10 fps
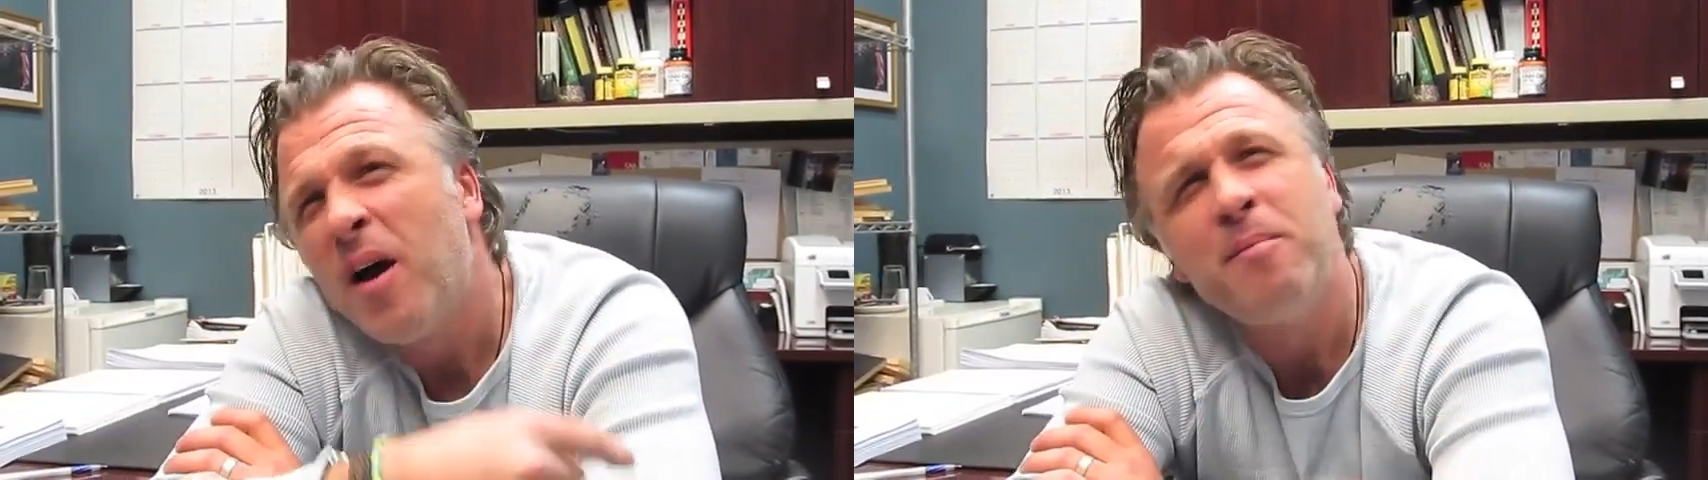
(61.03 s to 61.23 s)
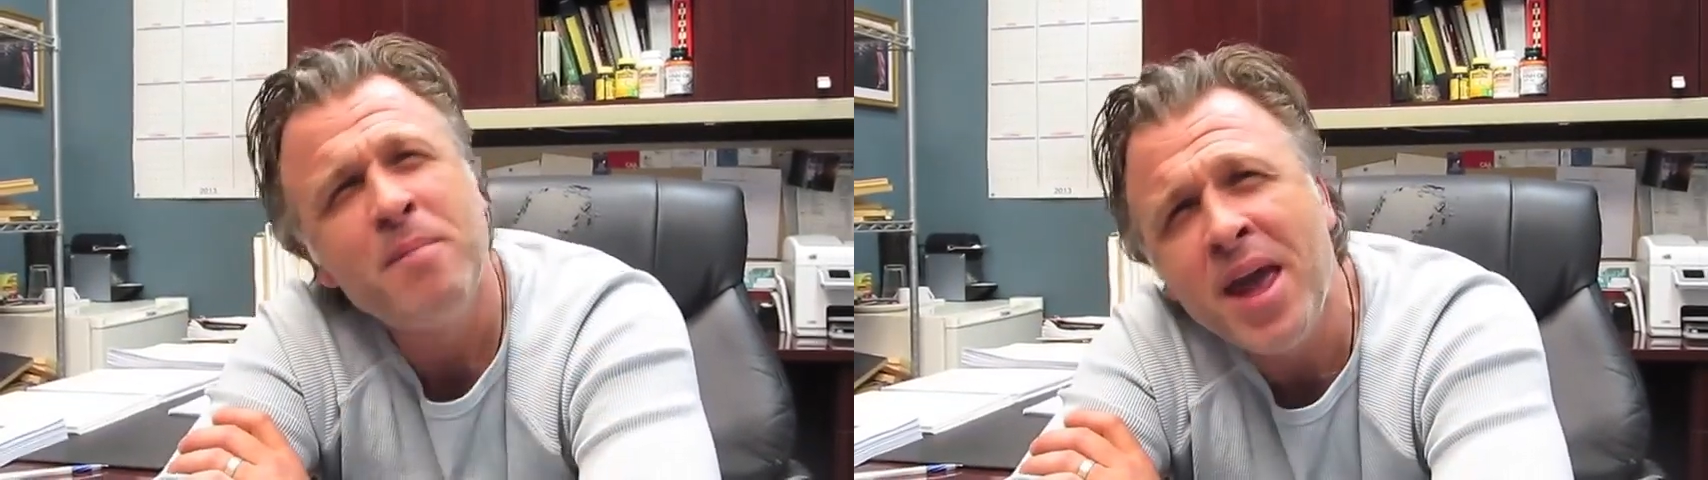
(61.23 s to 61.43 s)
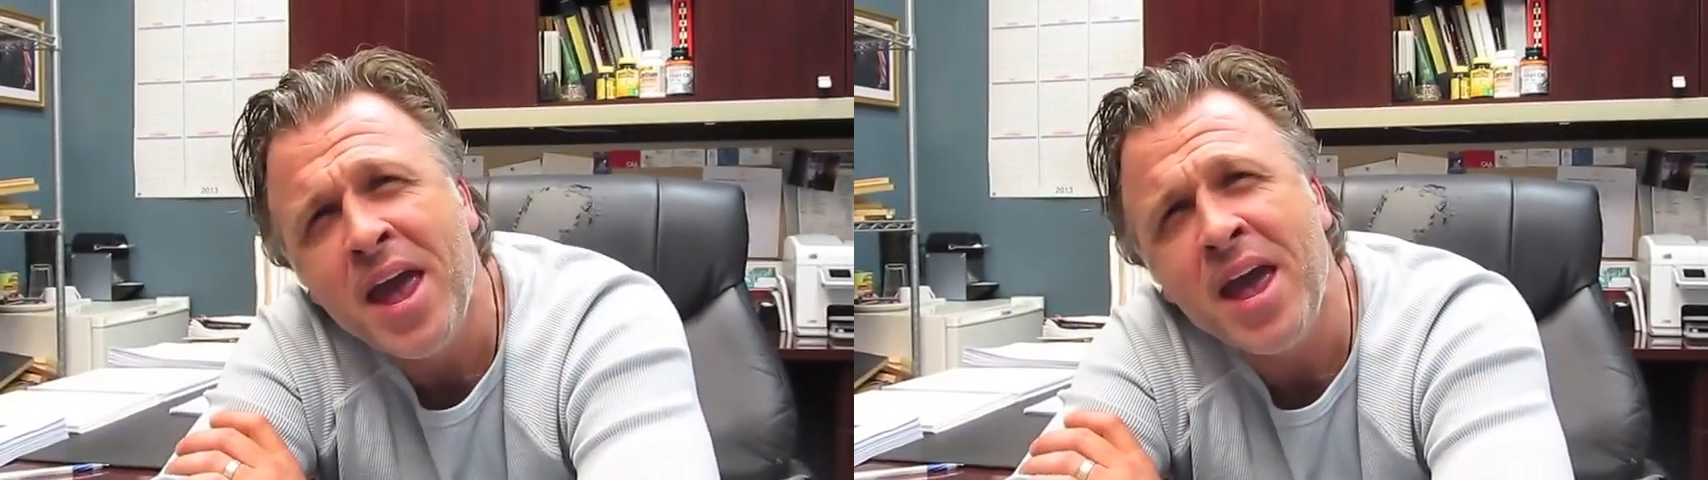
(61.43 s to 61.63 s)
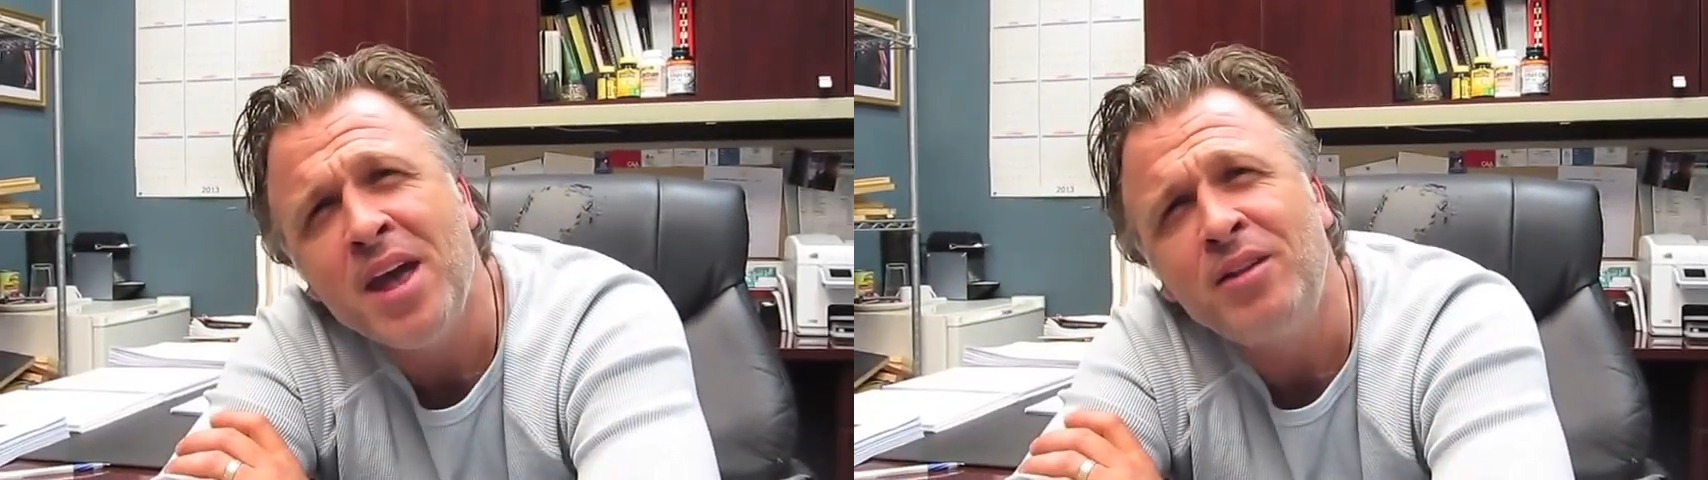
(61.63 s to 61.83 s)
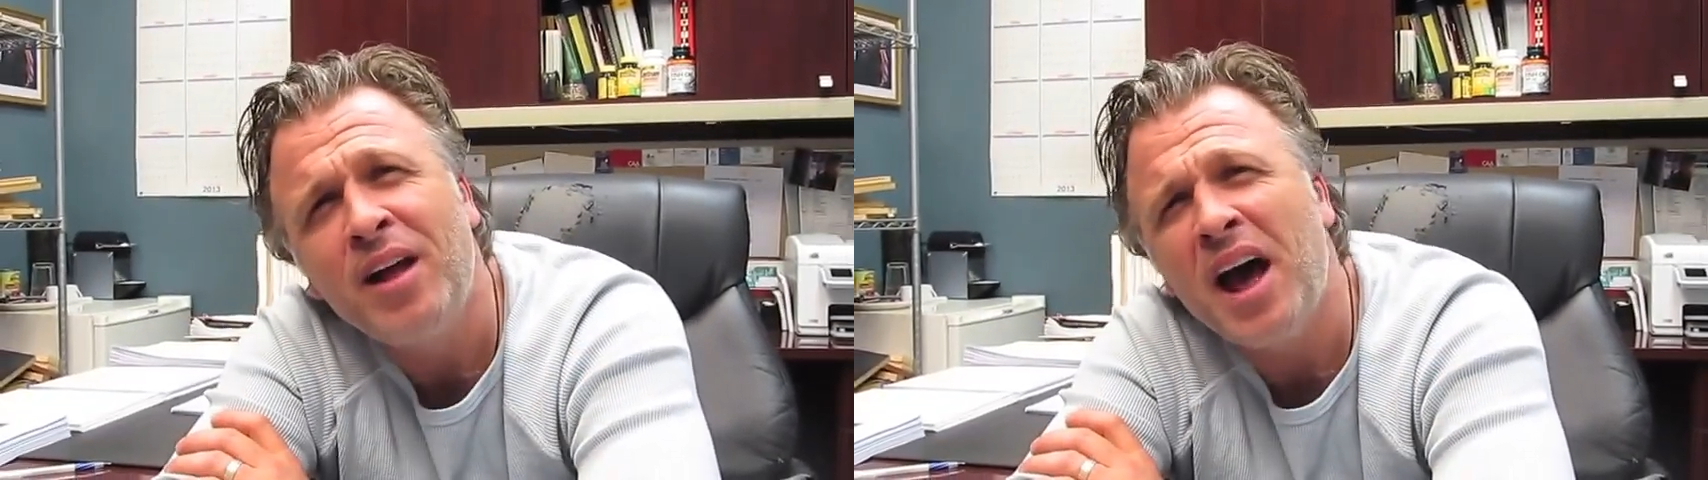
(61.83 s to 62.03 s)

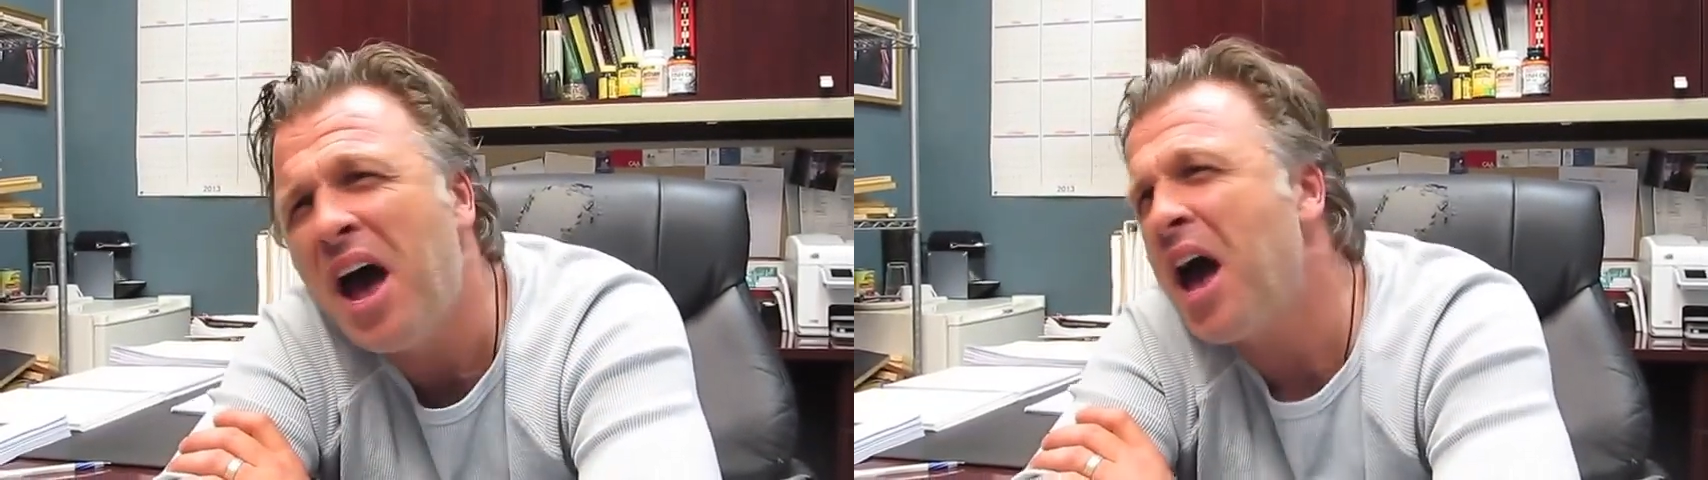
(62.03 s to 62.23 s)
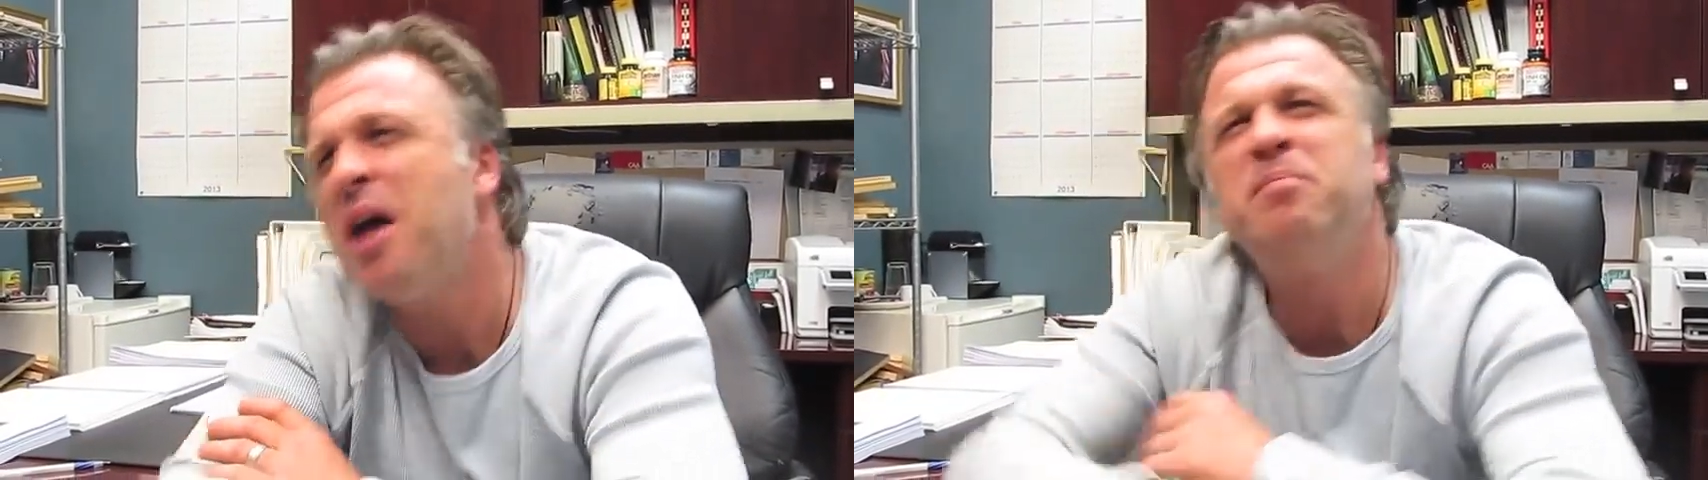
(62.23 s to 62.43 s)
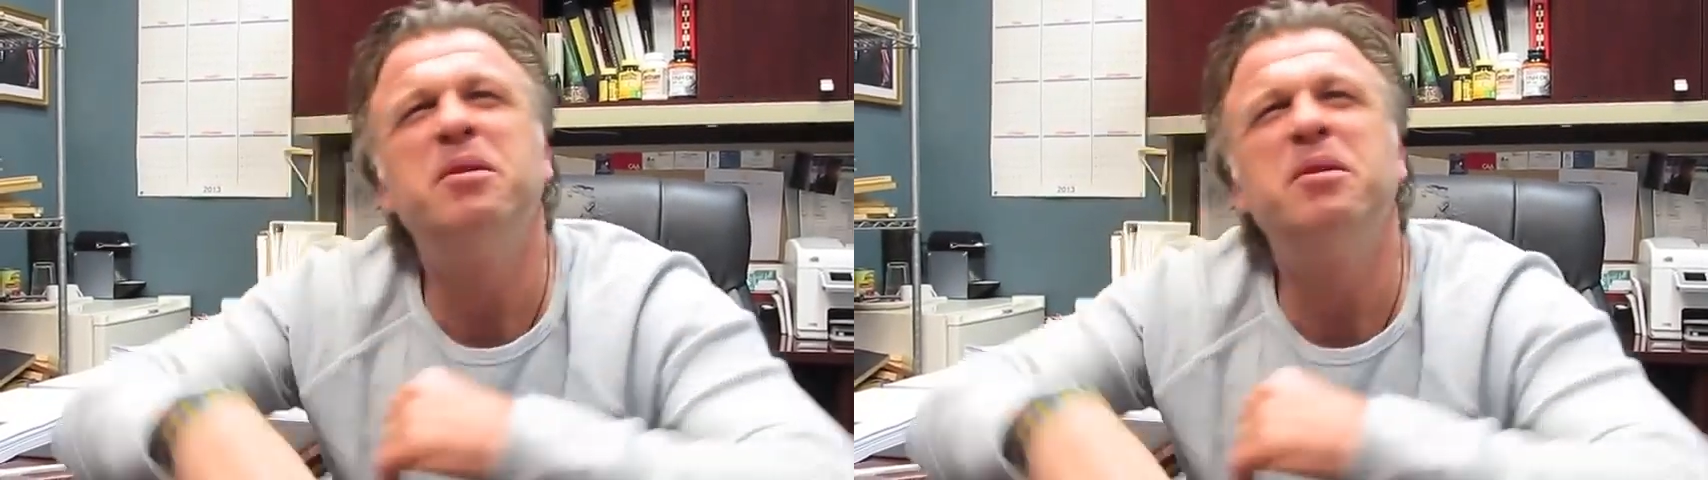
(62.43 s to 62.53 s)
Man, I would